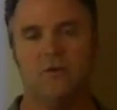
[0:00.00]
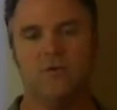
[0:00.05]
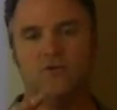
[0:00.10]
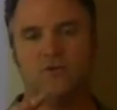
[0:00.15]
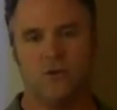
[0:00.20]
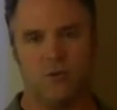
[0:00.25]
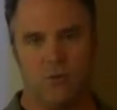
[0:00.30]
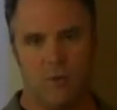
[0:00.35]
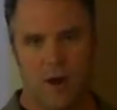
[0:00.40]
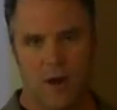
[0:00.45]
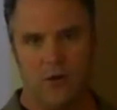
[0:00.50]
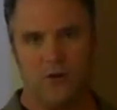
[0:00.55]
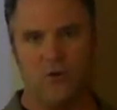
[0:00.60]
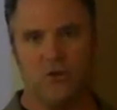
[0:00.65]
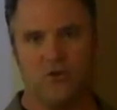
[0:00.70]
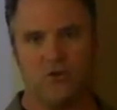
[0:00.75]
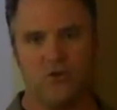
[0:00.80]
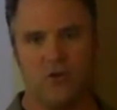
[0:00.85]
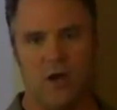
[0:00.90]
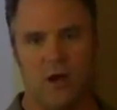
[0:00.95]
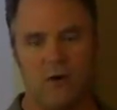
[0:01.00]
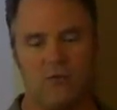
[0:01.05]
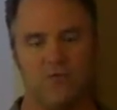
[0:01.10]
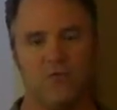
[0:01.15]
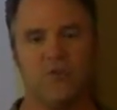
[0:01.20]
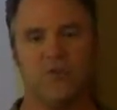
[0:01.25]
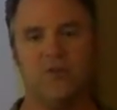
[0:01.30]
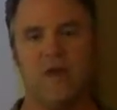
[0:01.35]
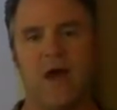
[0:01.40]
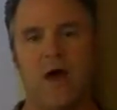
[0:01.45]
Surround
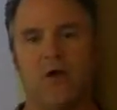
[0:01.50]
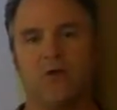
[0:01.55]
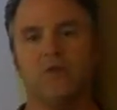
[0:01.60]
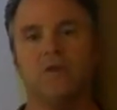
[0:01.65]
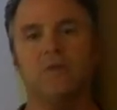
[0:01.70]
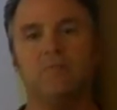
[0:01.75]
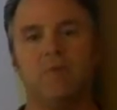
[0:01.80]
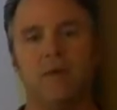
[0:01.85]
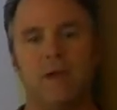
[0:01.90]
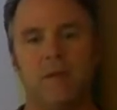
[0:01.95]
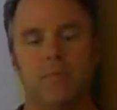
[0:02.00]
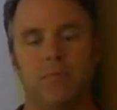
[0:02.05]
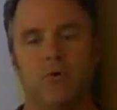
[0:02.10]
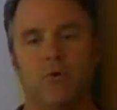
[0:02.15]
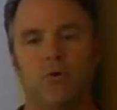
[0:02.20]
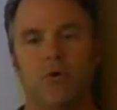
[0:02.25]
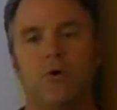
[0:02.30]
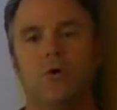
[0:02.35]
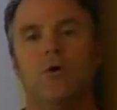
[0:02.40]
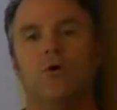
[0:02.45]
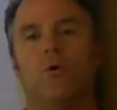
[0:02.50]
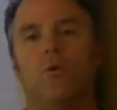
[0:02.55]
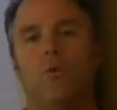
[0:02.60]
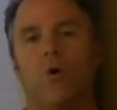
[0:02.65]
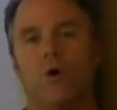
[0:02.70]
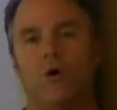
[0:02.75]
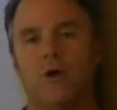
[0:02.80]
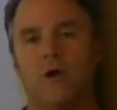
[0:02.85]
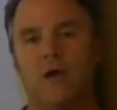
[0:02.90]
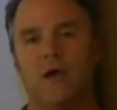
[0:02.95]
yourself with talented people
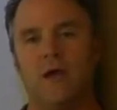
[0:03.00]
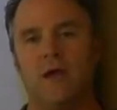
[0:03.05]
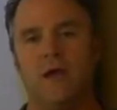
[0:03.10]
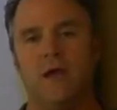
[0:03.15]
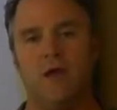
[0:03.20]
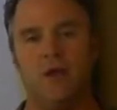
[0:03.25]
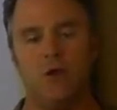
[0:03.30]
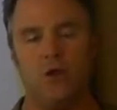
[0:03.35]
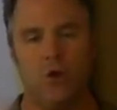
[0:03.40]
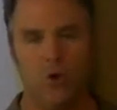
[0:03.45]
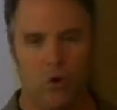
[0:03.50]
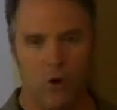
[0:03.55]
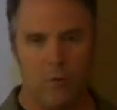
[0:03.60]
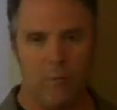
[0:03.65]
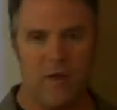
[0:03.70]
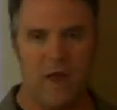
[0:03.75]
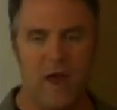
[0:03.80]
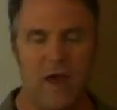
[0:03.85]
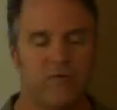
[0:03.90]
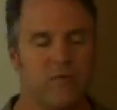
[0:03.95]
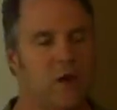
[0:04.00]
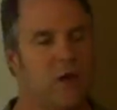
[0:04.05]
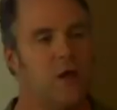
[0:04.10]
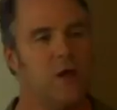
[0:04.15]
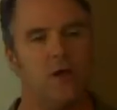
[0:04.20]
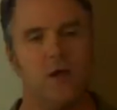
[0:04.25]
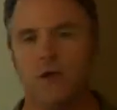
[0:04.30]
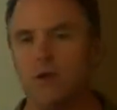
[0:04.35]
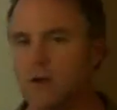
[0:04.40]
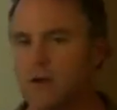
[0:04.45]
working in your behalf.
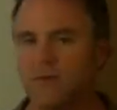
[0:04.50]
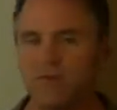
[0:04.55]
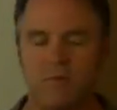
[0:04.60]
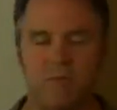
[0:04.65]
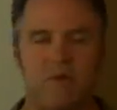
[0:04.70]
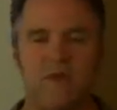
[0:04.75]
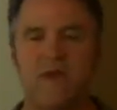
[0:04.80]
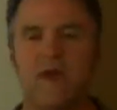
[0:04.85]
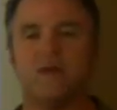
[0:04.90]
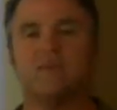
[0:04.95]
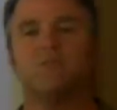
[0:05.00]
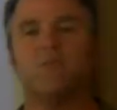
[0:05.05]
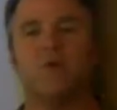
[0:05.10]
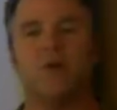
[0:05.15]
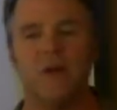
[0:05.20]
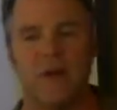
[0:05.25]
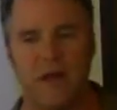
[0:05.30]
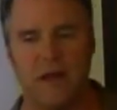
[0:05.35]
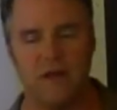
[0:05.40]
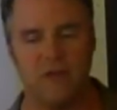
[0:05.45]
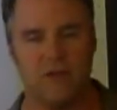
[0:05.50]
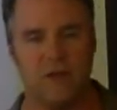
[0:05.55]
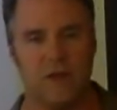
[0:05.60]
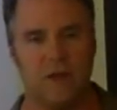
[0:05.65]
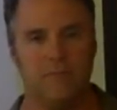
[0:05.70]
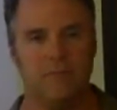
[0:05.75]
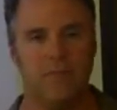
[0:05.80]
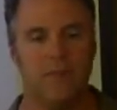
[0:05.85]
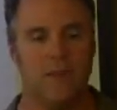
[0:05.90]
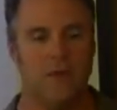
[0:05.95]
You don't have to be the expert in
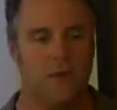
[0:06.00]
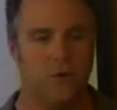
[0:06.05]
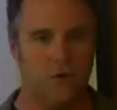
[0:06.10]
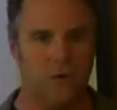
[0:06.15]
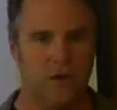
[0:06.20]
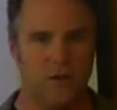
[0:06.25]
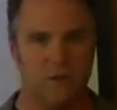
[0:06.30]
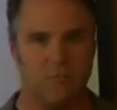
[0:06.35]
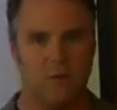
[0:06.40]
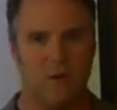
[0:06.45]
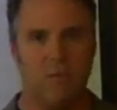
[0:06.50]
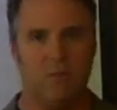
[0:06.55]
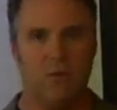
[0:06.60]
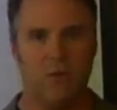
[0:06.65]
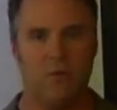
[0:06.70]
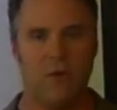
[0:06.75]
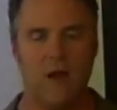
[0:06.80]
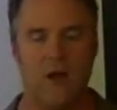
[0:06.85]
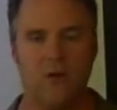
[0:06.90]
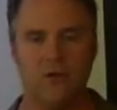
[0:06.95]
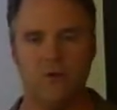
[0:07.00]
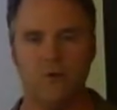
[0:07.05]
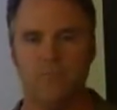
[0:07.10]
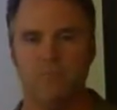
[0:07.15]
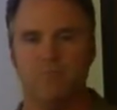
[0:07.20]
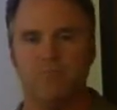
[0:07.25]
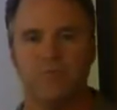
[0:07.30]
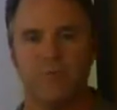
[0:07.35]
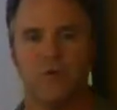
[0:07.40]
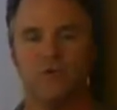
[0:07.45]
anything. You get the people around you.
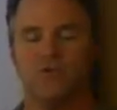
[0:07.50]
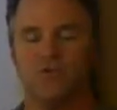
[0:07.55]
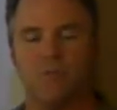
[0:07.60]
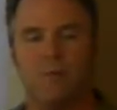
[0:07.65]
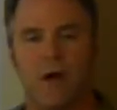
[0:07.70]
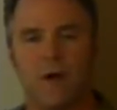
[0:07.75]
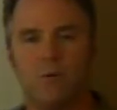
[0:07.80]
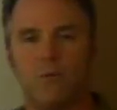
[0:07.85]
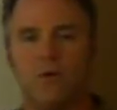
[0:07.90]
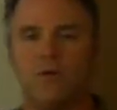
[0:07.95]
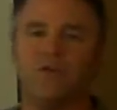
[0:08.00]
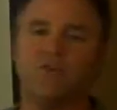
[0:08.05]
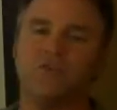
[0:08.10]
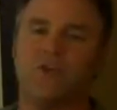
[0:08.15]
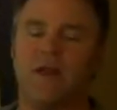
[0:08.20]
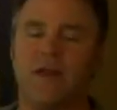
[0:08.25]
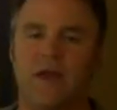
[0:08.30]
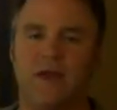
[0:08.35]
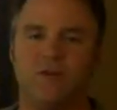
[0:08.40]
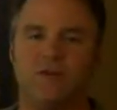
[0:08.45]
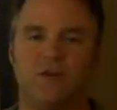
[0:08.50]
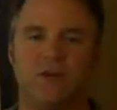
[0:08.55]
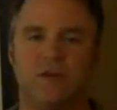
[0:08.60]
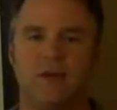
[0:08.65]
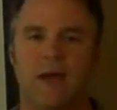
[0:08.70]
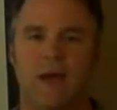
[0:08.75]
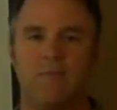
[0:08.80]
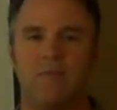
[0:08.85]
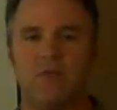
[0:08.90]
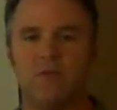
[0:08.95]
So my real estate
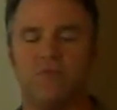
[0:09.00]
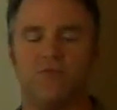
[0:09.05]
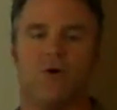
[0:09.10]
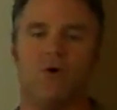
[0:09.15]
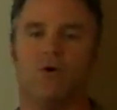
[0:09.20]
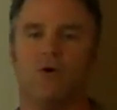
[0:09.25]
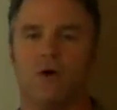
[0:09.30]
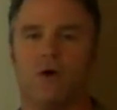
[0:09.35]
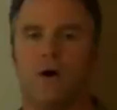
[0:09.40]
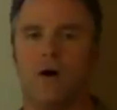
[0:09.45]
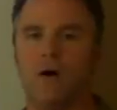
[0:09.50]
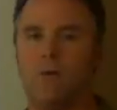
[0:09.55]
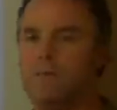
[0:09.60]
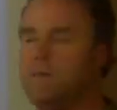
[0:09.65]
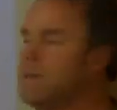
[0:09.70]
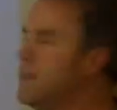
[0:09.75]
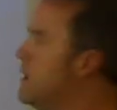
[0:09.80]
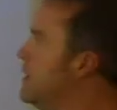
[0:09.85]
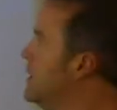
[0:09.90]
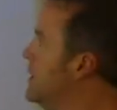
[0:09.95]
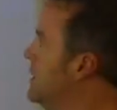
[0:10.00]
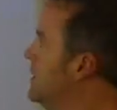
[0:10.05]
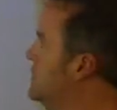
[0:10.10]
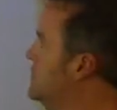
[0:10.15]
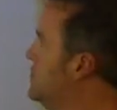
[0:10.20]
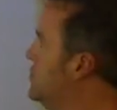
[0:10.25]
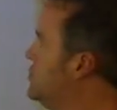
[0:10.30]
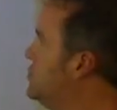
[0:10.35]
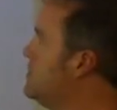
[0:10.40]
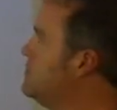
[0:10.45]
agent gave me the phone call,
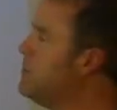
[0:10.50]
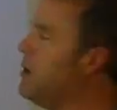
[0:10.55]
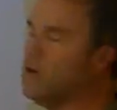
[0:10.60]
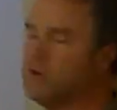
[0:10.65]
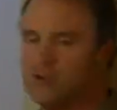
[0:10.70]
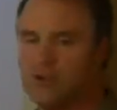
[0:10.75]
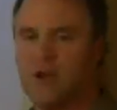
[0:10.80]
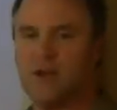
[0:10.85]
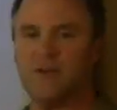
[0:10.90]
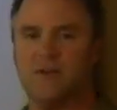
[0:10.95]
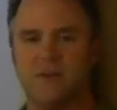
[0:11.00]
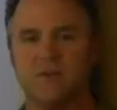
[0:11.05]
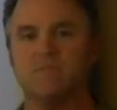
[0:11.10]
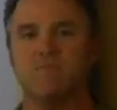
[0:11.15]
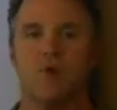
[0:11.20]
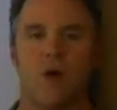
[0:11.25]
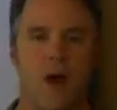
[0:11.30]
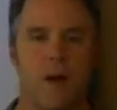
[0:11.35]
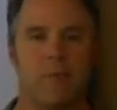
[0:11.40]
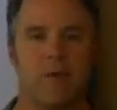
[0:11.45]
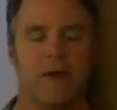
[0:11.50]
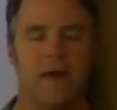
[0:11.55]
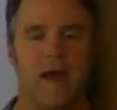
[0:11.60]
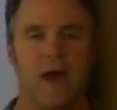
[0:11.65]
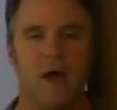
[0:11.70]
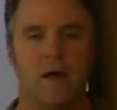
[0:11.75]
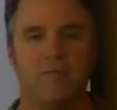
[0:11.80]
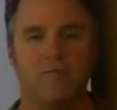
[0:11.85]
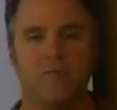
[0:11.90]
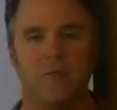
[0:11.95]
said, Jim, go check this property
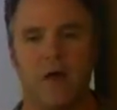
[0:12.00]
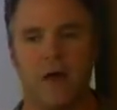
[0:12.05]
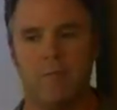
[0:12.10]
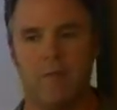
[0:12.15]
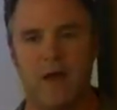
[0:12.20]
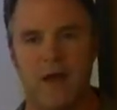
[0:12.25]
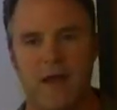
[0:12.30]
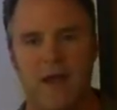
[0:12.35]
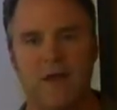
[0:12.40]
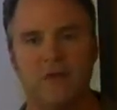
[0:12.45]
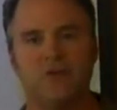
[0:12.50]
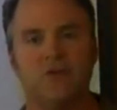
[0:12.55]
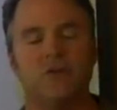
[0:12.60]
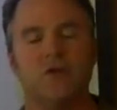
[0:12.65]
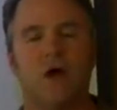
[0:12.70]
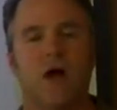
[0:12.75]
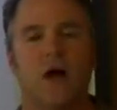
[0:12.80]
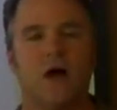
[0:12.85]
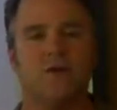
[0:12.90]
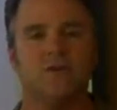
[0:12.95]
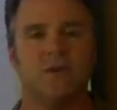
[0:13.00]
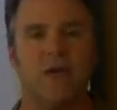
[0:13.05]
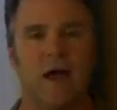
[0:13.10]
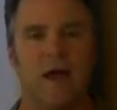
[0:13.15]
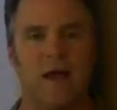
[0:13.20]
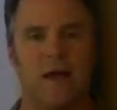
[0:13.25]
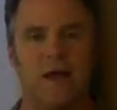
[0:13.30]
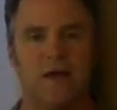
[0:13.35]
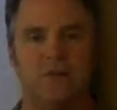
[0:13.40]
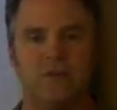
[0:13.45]
out. Now my agent talks,
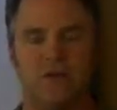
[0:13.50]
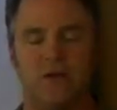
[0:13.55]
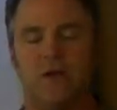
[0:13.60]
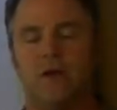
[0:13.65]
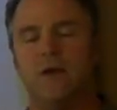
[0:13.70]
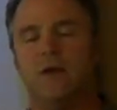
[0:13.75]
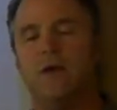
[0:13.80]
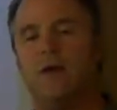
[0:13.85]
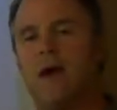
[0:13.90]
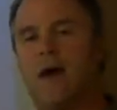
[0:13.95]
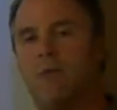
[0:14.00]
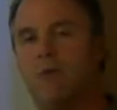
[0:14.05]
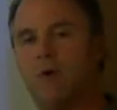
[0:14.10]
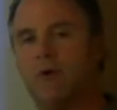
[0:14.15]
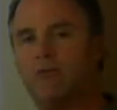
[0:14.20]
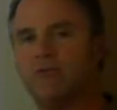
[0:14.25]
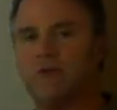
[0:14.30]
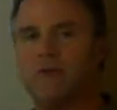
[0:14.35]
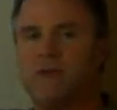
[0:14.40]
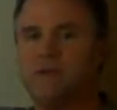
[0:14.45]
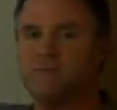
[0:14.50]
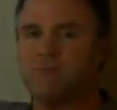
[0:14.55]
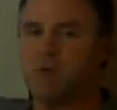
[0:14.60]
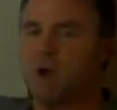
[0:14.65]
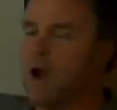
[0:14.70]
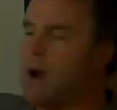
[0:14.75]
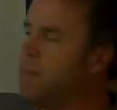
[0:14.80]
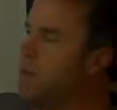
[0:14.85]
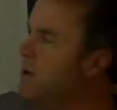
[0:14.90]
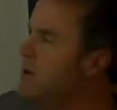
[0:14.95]
I listen. I went over to this
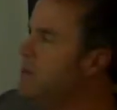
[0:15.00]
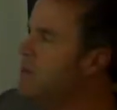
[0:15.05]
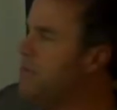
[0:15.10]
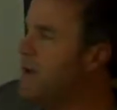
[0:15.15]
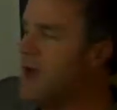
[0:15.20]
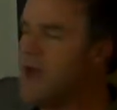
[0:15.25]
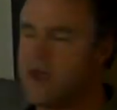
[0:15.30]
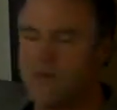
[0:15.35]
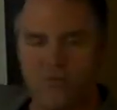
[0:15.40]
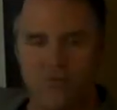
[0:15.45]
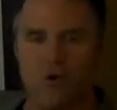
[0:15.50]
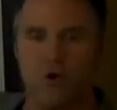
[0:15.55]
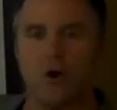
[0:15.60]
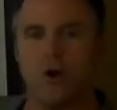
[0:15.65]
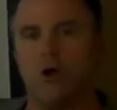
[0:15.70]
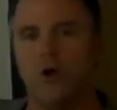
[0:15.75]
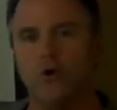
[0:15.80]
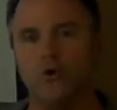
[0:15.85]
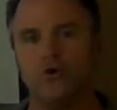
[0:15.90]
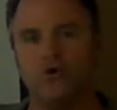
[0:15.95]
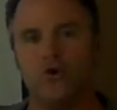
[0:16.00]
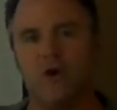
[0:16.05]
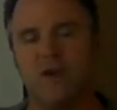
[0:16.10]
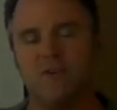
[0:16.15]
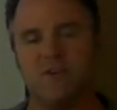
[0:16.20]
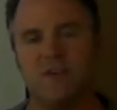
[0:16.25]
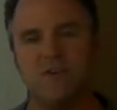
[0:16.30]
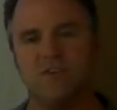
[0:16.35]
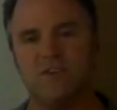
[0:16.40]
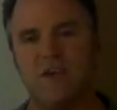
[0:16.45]
property, the bank foreclosure,
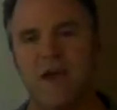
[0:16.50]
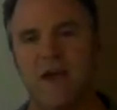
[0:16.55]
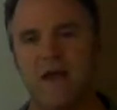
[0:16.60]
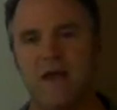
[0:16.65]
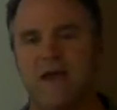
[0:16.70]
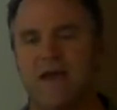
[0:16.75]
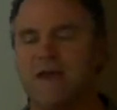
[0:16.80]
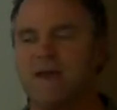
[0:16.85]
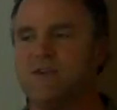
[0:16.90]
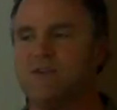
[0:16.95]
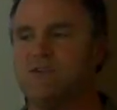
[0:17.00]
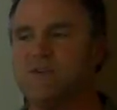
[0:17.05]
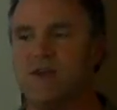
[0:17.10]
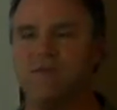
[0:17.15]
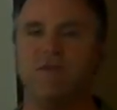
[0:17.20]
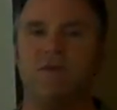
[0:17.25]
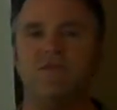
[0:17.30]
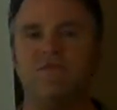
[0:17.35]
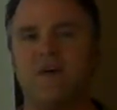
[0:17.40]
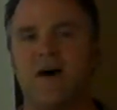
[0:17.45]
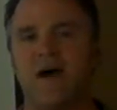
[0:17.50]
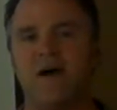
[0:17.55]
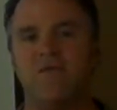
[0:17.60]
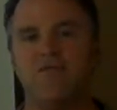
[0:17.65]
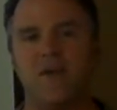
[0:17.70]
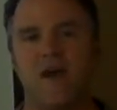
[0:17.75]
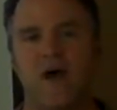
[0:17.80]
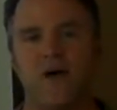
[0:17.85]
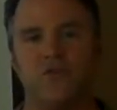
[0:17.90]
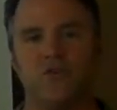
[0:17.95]
as I said,
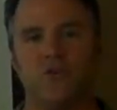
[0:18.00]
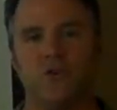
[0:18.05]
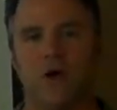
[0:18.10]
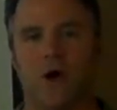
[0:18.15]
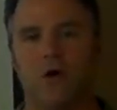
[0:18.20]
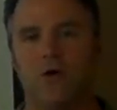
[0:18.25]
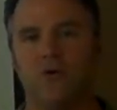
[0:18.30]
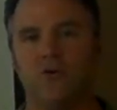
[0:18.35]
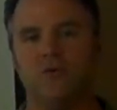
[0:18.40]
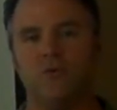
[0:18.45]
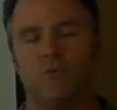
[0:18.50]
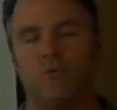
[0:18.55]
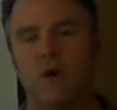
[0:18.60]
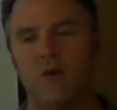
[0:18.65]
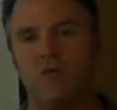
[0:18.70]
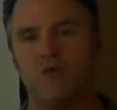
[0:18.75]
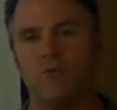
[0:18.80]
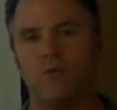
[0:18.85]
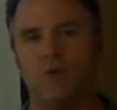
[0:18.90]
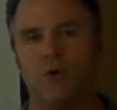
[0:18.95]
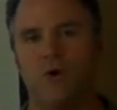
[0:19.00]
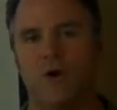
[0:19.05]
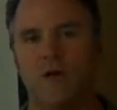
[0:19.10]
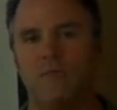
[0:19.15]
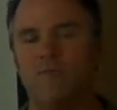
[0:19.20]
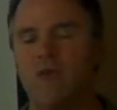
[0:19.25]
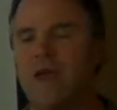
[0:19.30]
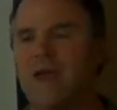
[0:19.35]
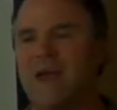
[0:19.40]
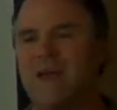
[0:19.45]
$75,000, went through
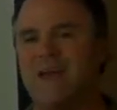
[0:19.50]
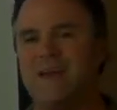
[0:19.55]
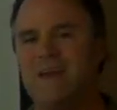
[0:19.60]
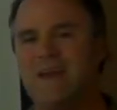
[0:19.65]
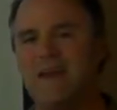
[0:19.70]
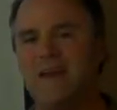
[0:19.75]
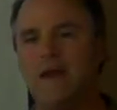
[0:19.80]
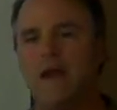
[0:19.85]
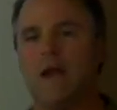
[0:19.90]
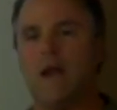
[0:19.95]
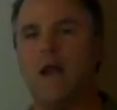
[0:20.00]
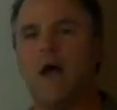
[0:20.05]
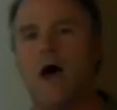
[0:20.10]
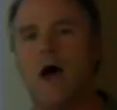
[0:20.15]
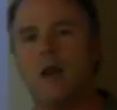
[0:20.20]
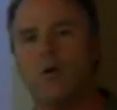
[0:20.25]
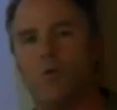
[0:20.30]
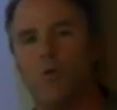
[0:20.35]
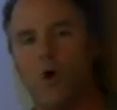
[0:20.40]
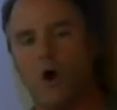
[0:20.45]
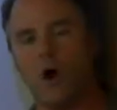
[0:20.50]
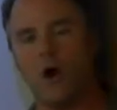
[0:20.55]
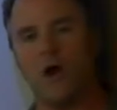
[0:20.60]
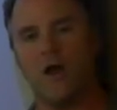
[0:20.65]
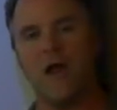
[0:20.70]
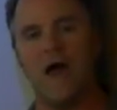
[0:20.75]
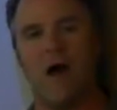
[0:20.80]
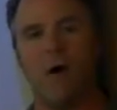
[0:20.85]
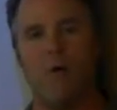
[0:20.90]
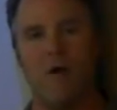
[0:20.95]
it, needed a lot of
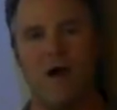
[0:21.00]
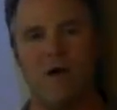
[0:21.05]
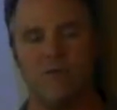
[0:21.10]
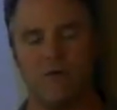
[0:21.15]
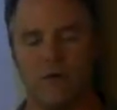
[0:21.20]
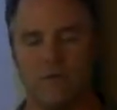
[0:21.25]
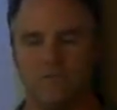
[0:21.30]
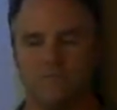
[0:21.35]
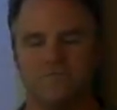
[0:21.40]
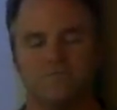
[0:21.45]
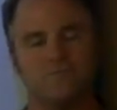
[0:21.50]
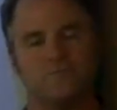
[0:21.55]
work. However,